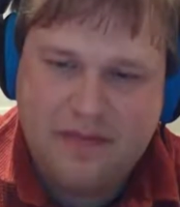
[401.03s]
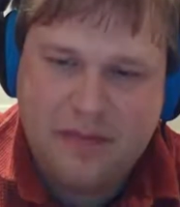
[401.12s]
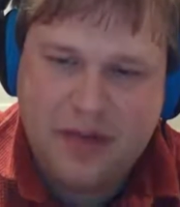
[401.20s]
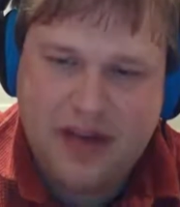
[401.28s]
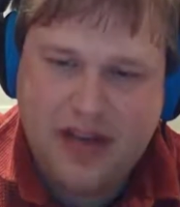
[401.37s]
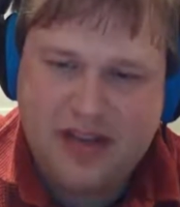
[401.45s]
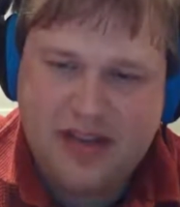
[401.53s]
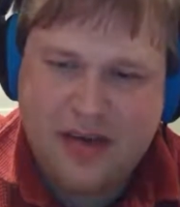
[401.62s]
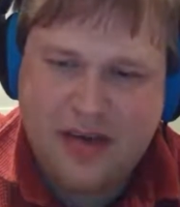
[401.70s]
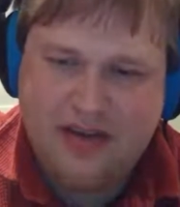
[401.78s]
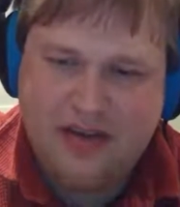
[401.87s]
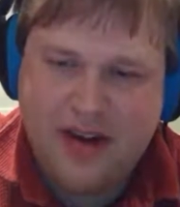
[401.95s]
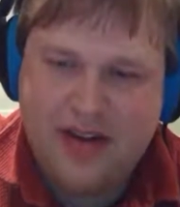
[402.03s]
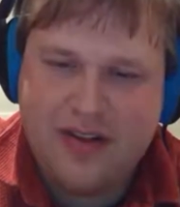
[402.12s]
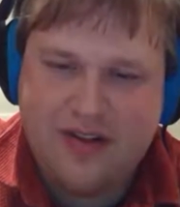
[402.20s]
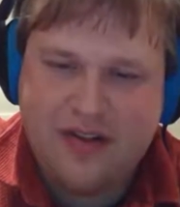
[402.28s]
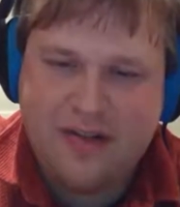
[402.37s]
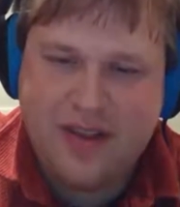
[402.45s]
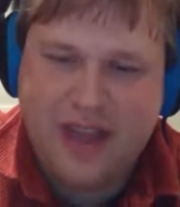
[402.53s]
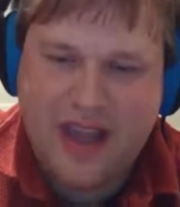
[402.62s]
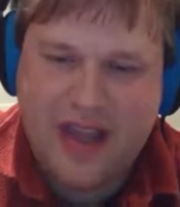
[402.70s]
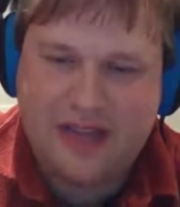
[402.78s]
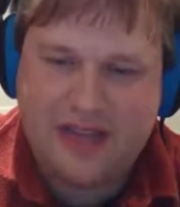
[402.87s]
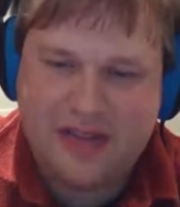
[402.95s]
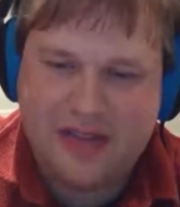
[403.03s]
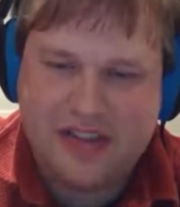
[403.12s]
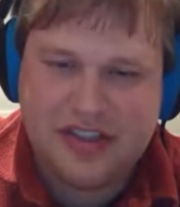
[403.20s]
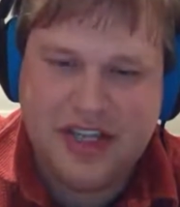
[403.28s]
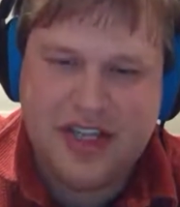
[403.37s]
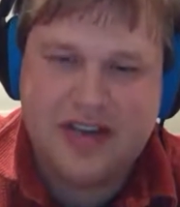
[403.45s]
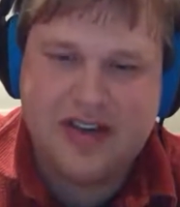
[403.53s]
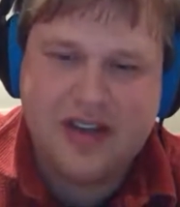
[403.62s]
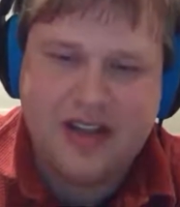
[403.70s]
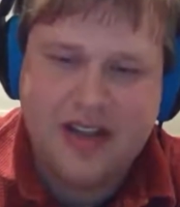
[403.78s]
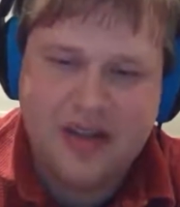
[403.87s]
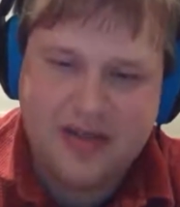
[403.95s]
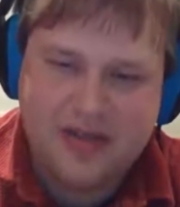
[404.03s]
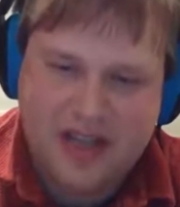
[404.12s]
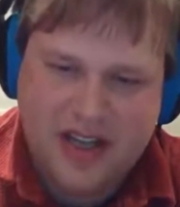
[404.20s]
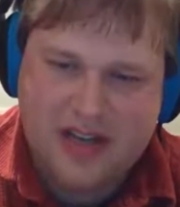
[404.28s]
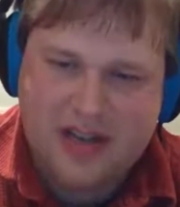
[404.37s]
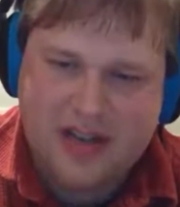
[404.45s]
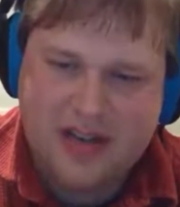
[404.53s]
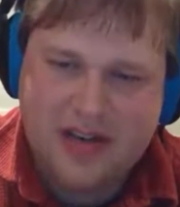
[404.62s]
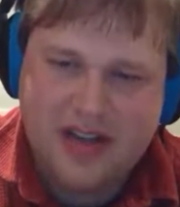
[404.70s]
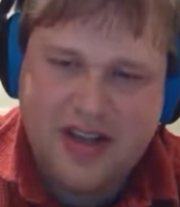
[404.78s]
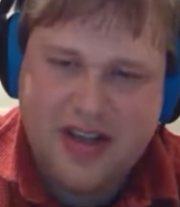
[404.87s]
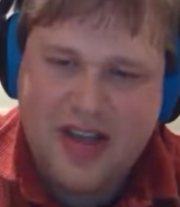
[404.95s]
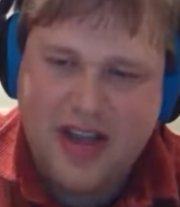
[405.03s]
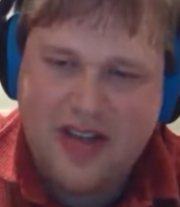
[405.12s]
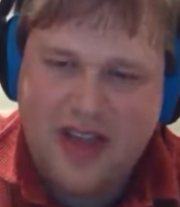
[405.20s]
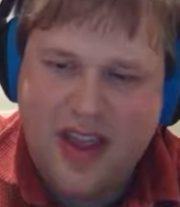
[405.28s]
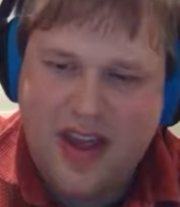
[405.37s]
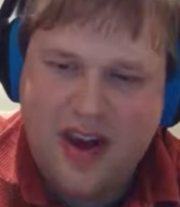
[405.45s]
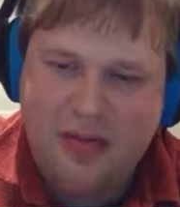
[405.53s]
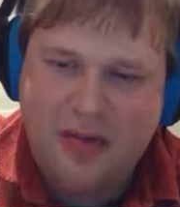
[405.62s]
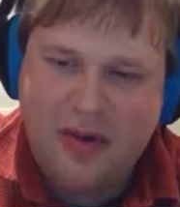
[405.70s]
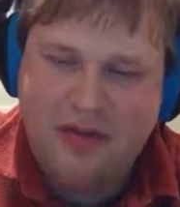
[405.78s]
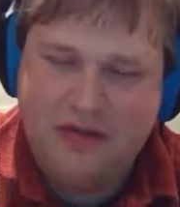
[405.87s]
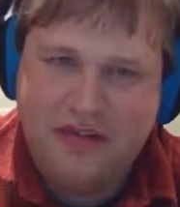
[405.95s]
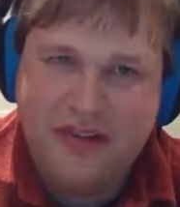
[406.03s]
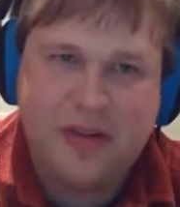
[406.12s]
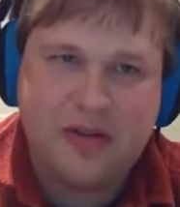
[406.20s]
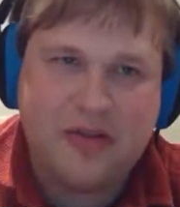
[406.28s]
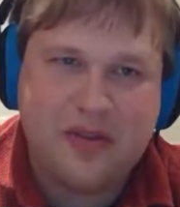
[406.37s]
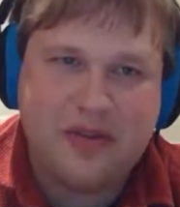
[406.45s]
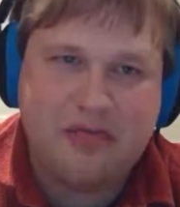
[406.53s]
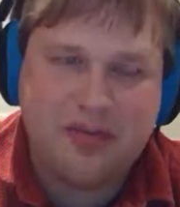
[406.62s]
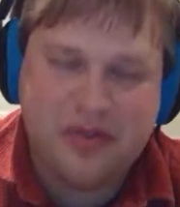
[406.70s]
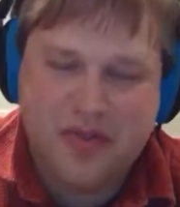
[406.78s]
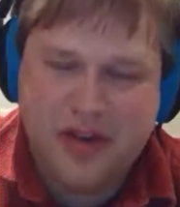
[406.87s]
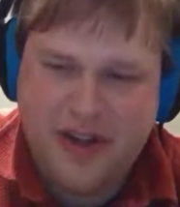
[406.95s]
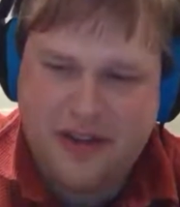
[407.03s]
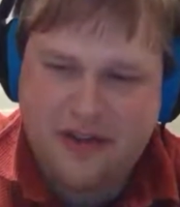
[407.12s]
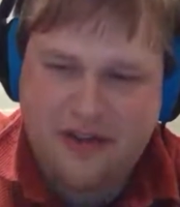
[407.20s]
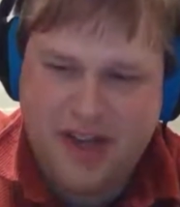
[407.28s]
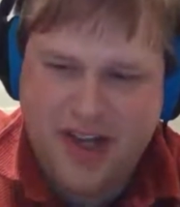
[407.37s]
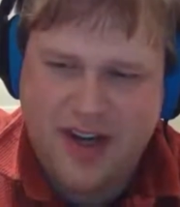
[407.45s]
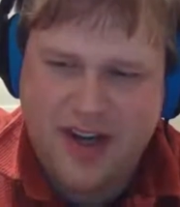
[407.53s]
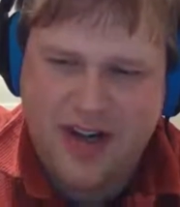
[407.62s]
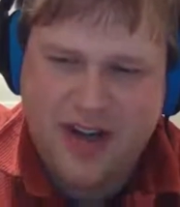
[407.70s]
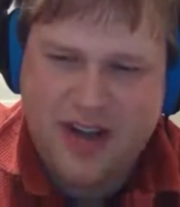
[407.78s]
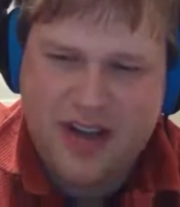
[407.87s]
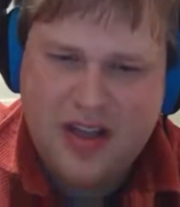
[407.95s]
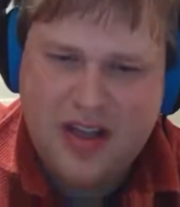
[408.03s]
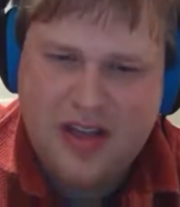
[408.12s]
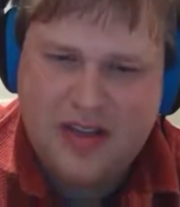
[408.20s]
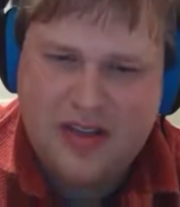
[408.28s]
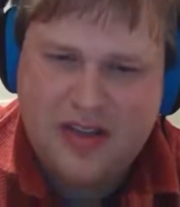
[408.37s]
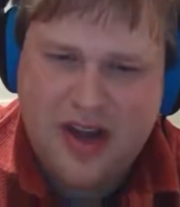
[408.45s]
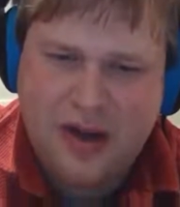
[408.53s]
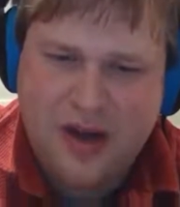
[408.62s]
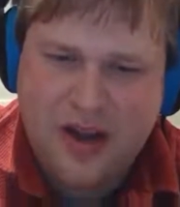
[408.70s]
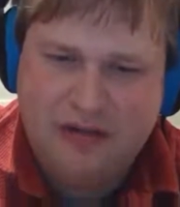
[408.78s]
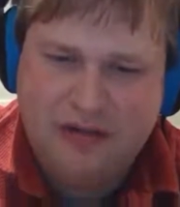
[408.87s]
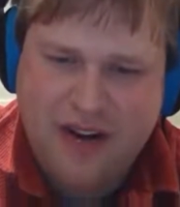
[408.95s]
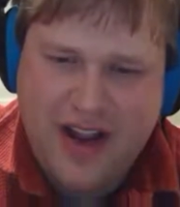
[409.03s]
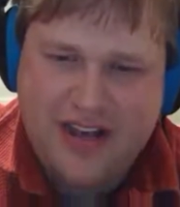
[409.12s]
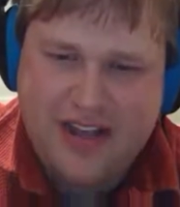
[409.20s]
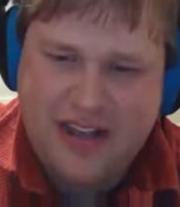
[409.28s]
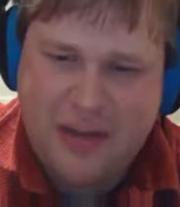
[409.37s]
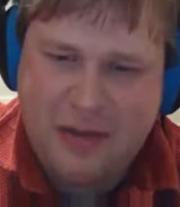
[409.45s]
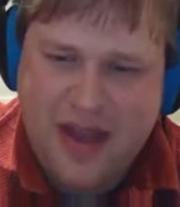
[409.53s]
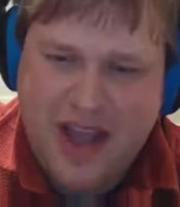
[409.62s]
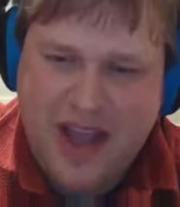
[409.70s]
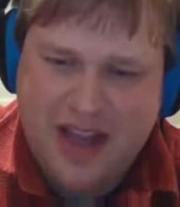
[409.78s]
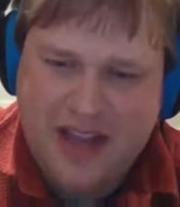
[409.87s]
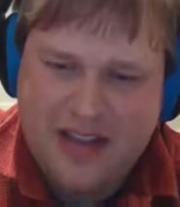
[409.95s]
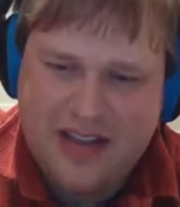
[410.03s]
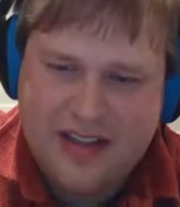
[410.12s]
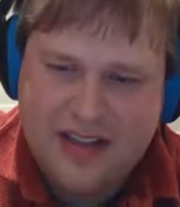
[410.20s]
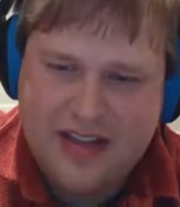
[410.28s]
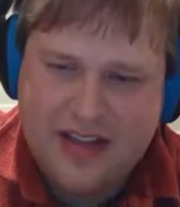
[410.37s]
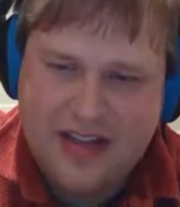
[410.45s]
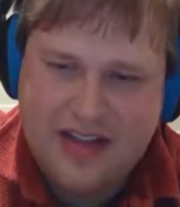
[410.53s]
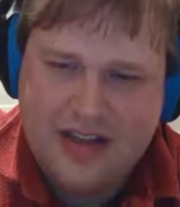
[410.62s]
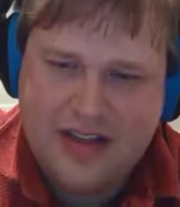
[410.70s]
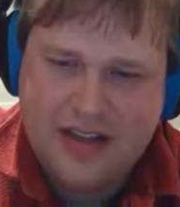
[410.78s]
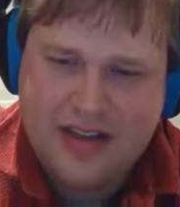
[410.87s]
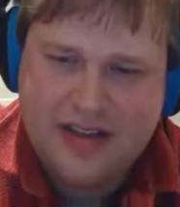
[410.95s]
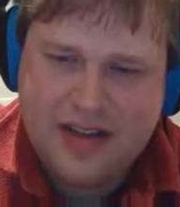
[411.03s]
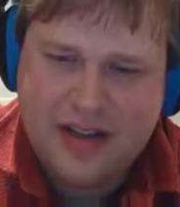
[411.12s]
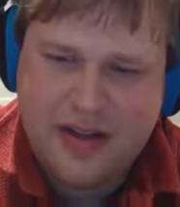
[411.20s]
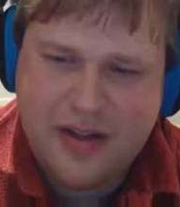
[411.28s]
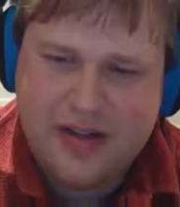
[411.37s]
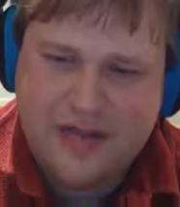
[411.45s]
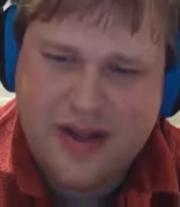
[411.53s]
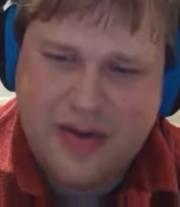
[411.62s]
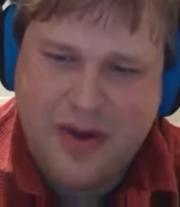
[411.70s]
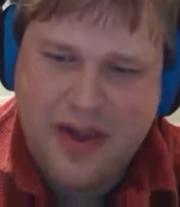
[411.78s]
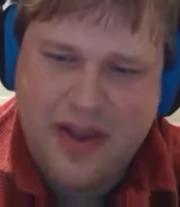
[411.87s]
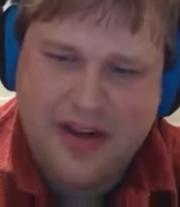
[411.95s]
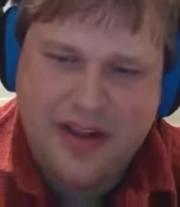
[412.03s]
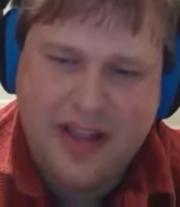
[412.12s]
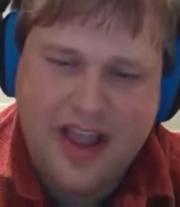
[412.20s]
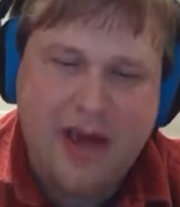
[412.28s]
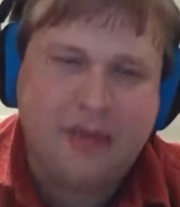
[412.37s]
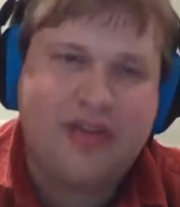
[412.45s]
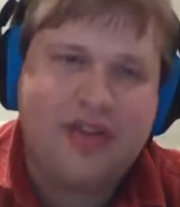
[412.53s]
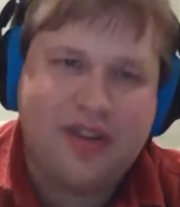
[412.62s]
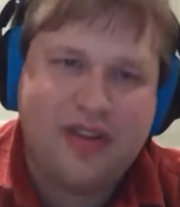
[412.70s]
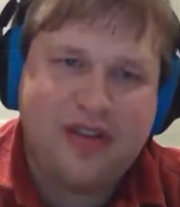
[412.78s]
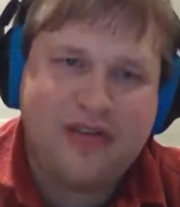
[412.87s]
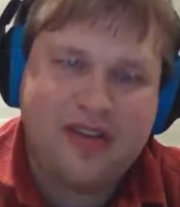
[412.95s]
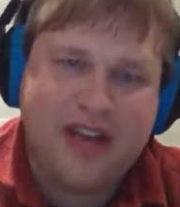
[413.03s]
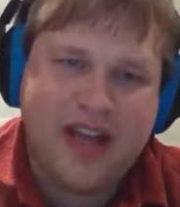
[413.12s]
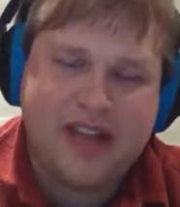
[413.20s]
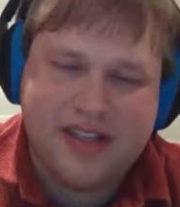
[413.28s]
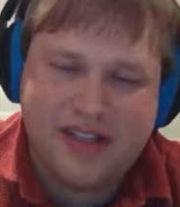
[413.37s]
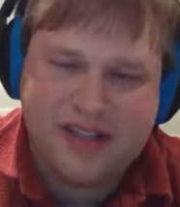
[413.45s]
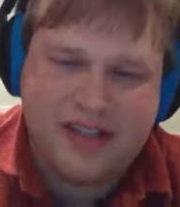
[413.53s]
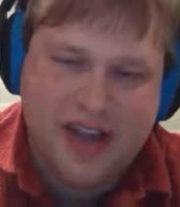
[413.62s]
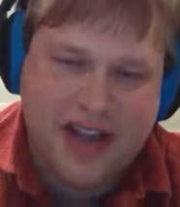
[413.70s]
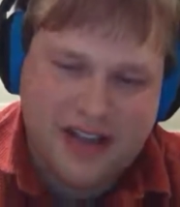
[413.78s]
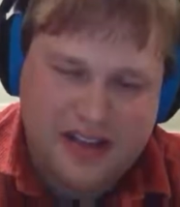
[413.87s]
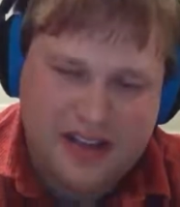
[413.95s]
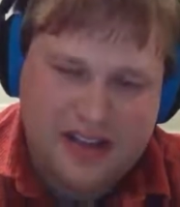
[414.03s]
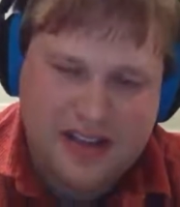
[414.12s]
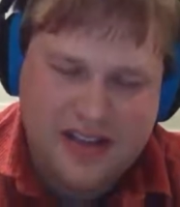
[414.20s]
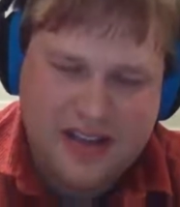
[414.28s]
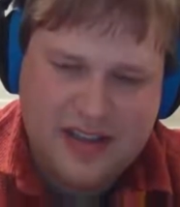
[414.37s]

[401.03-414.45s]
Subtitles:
but as I went farther from the castle, the shade grew denser, and the air more filled with brooding fear, so that I ran frantically back, lest I lose my way in a labyrinth of nighted silence.